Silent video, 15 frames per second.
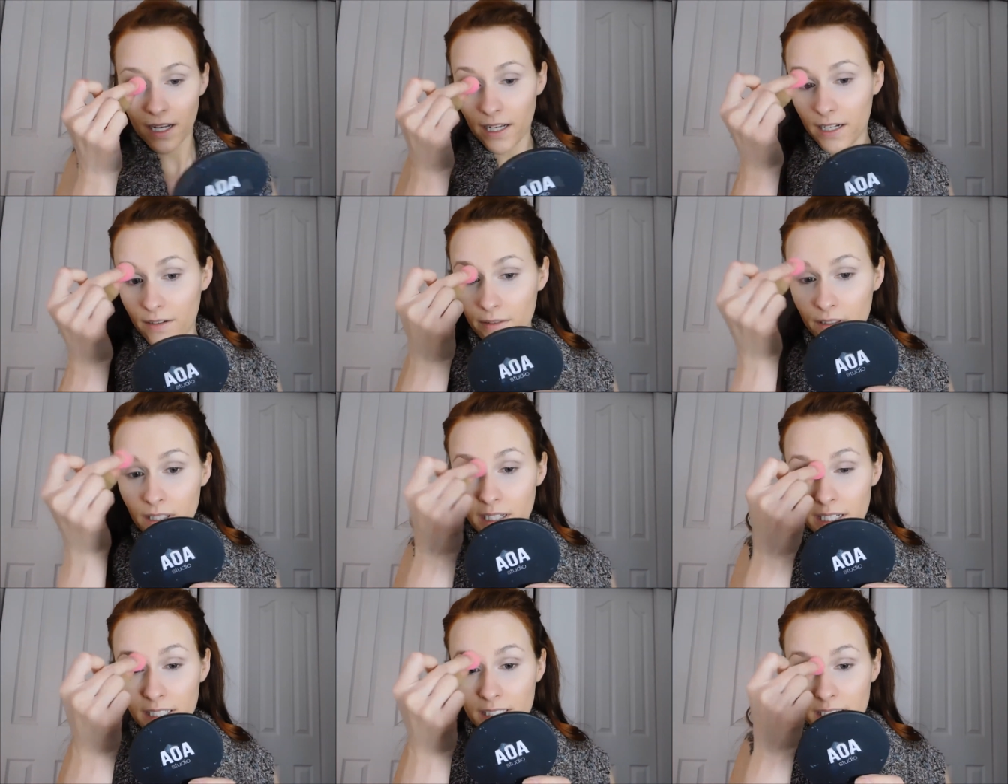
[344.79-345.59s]
And I
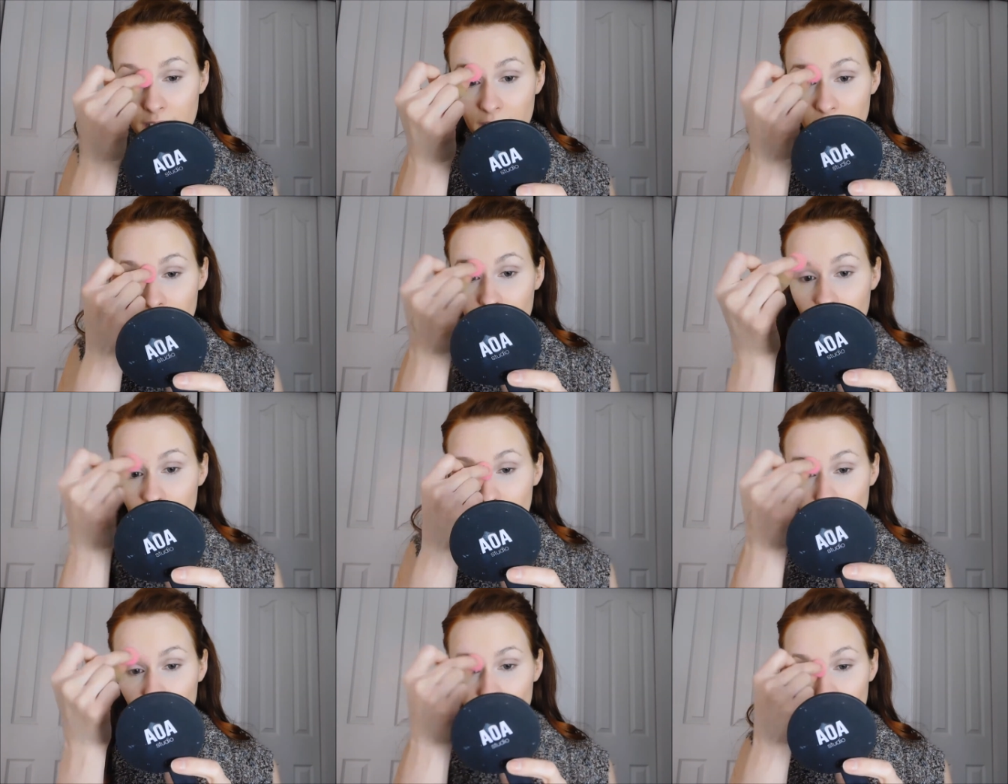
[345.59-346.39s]
realized, you
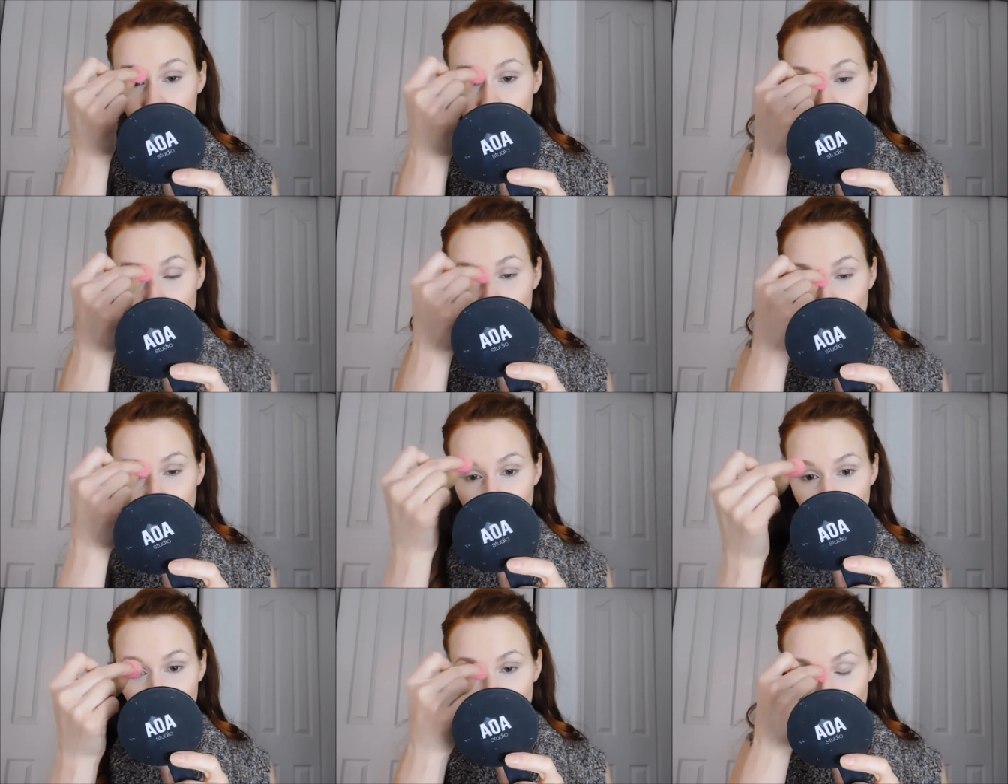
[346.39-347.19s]
know,
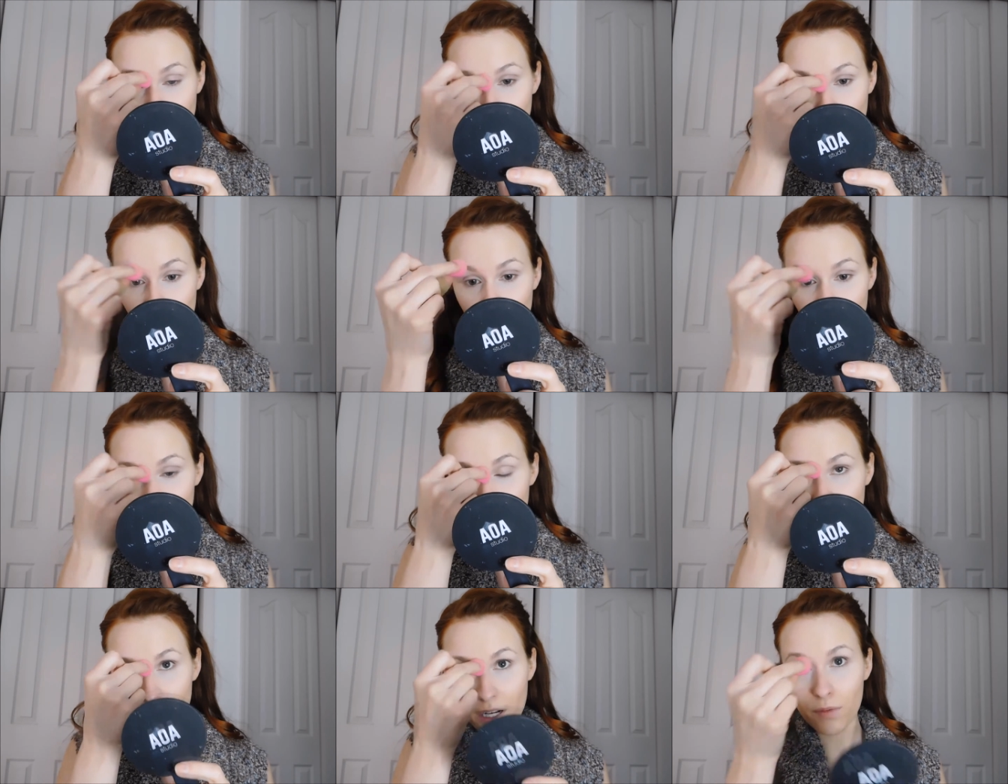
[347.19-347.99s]
why not?
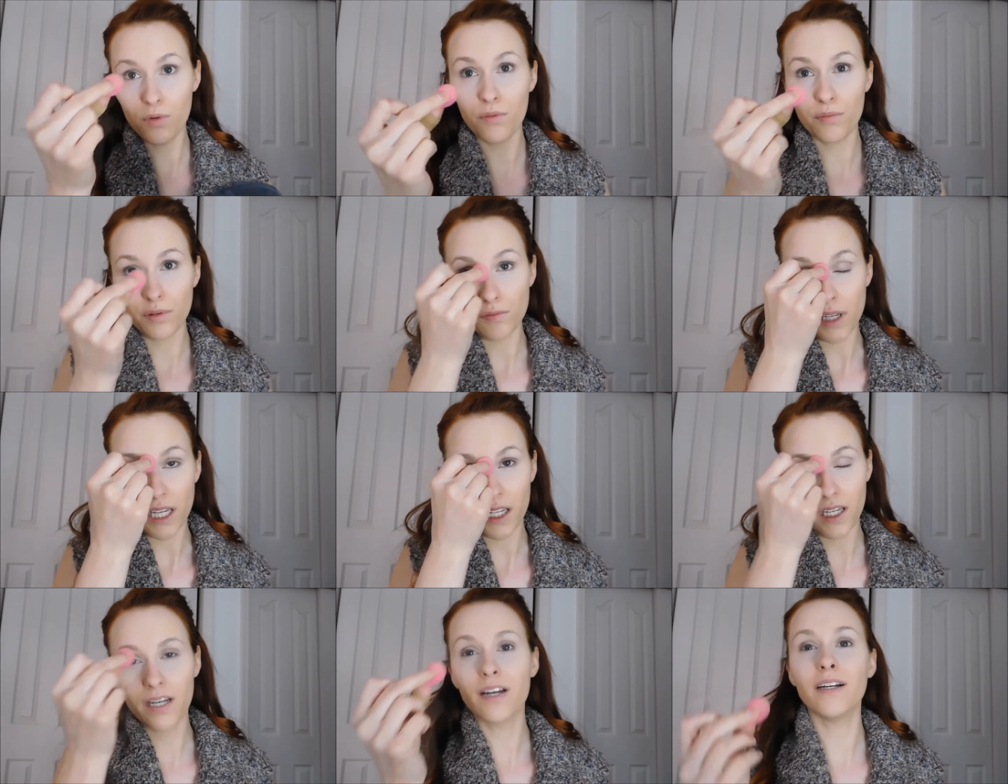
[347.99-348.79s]
Maybe I won't be
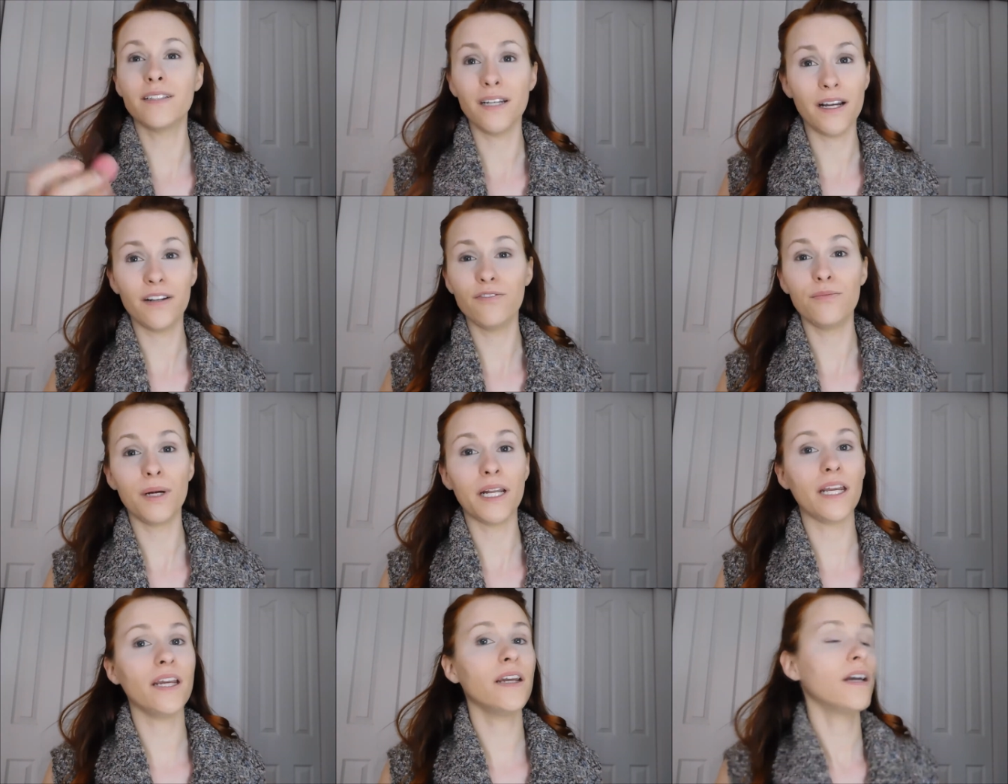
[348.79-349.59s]
making a ton of
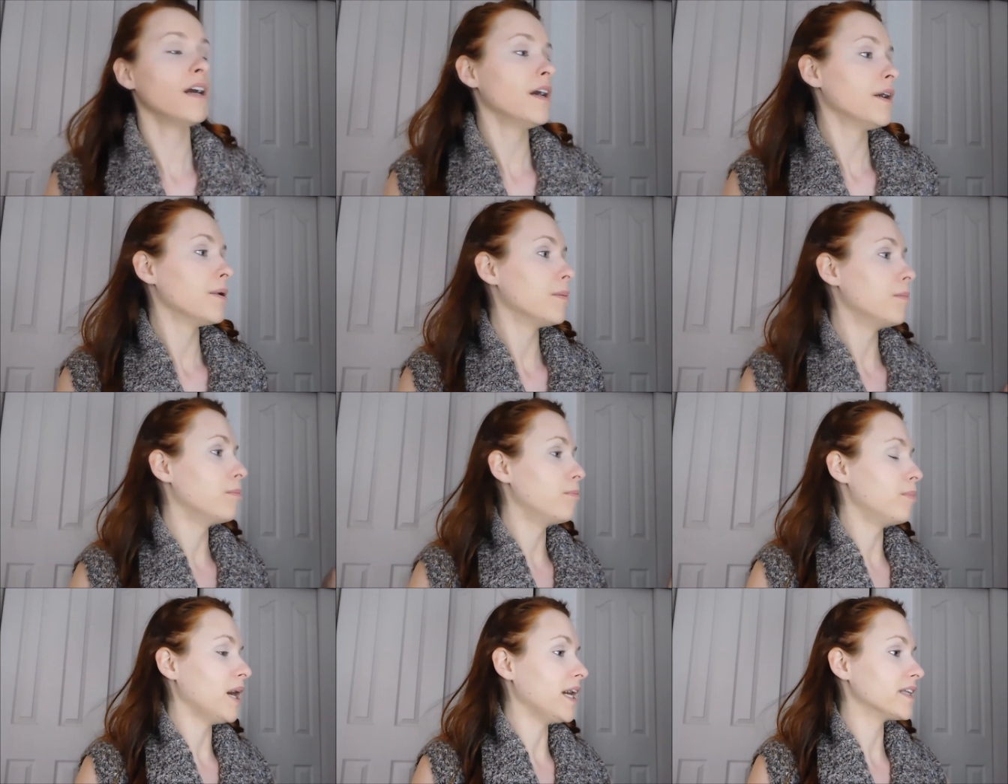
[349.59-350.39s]
money,
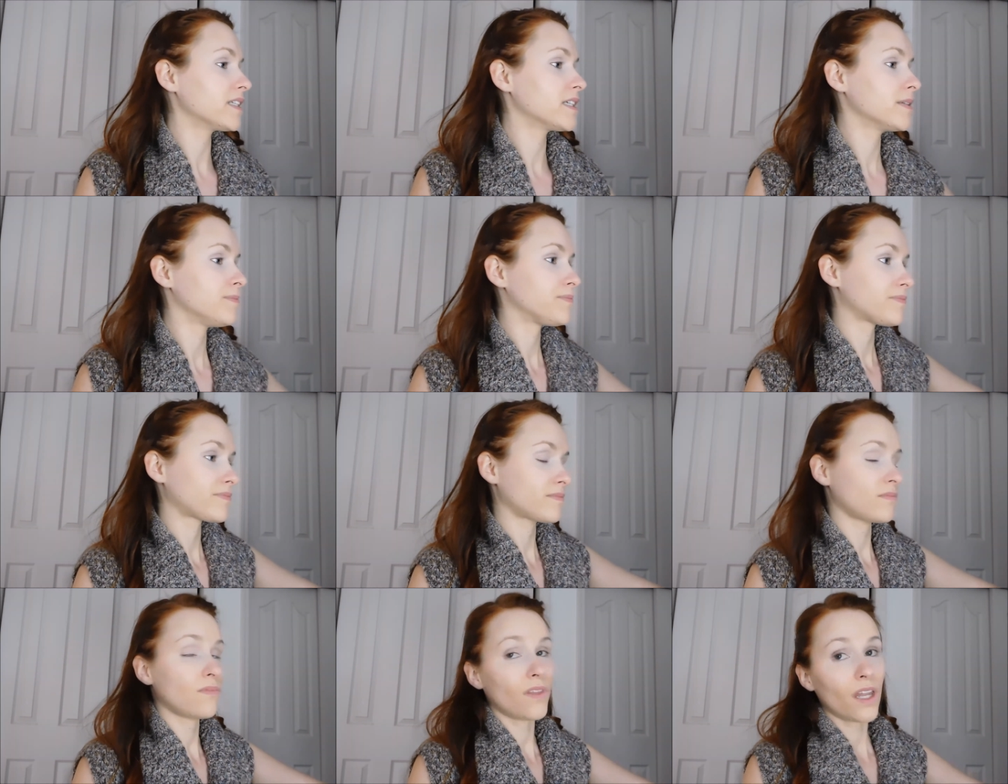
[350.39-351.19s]
but
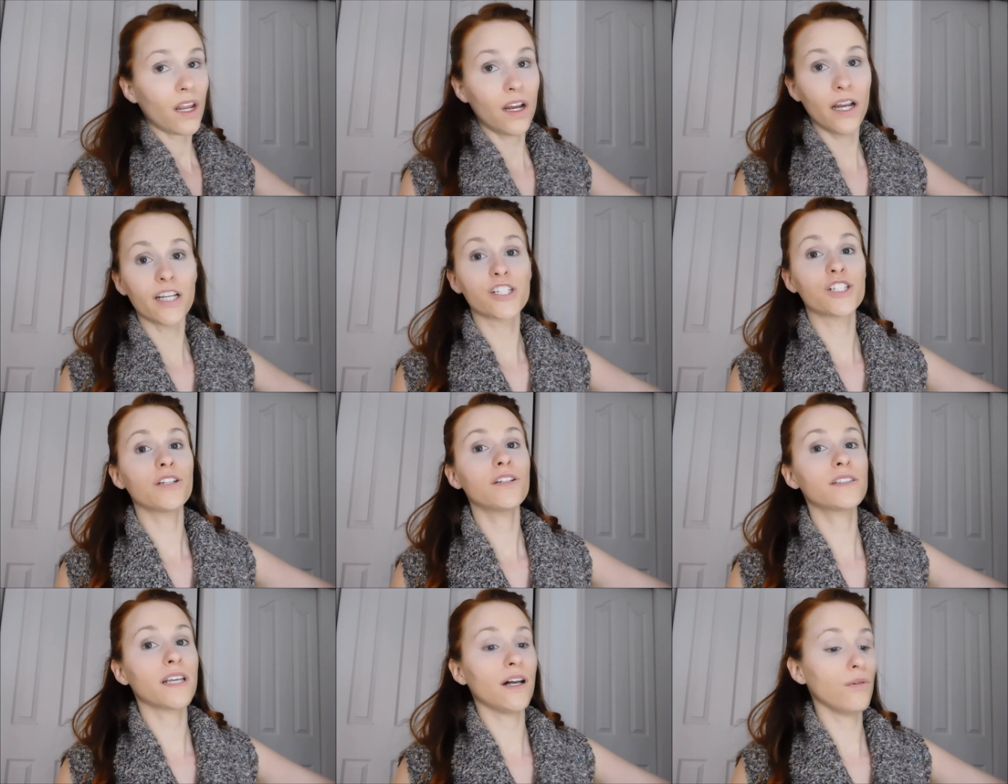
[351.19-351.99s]
I
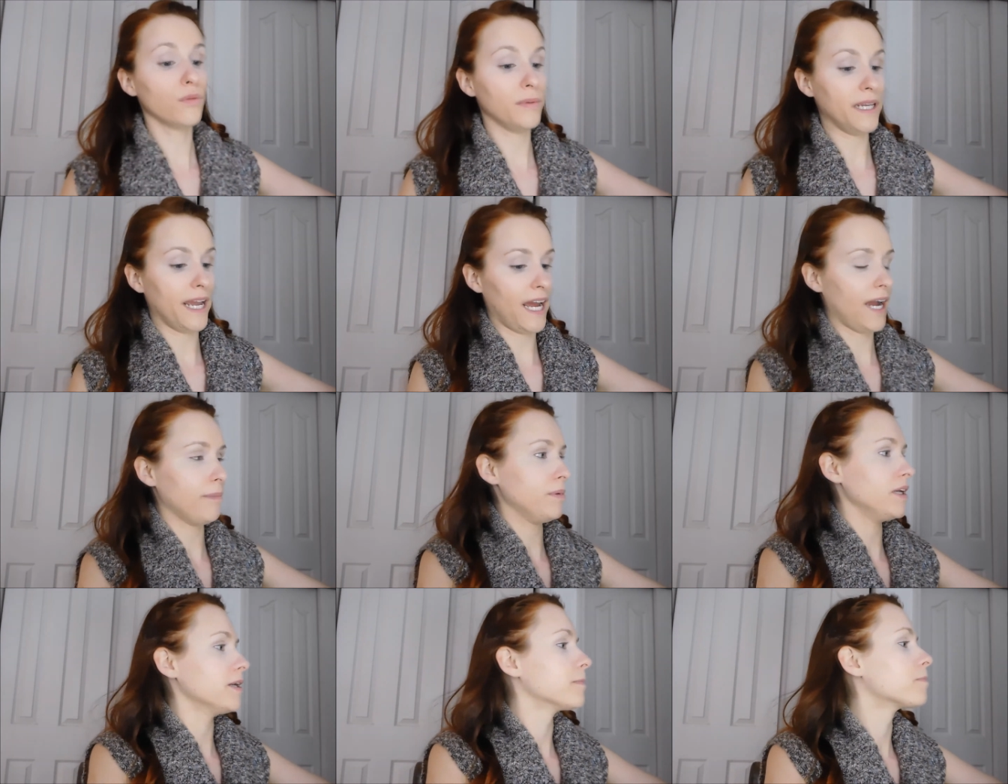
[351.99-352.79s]
sure as hell will be
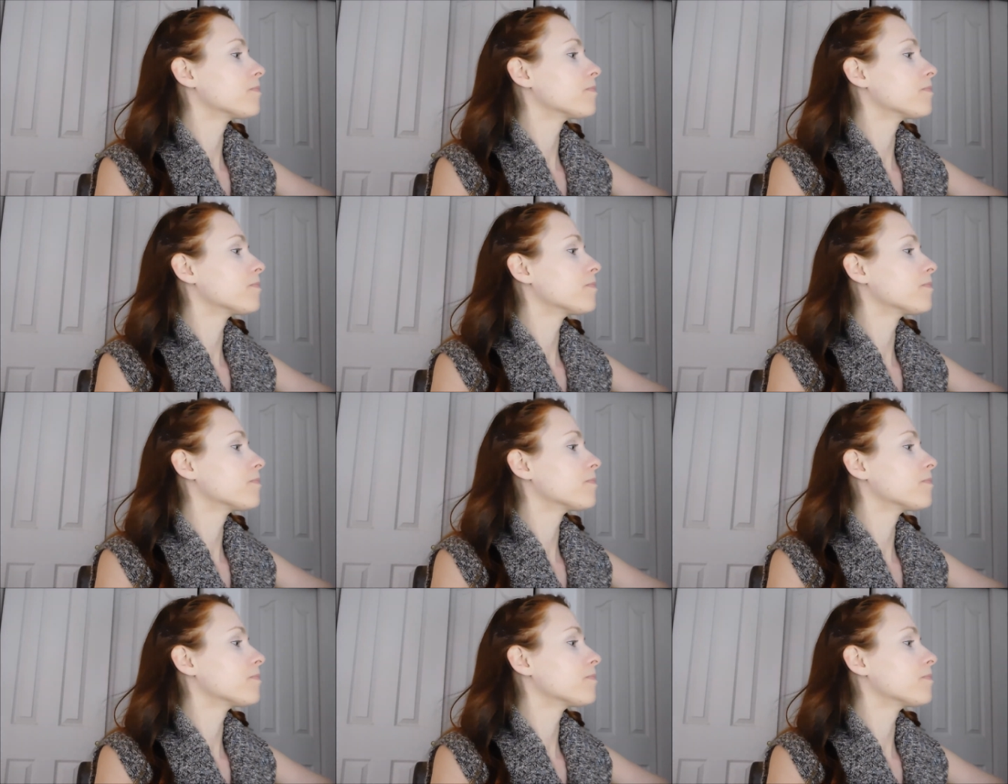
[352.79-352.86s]
happy.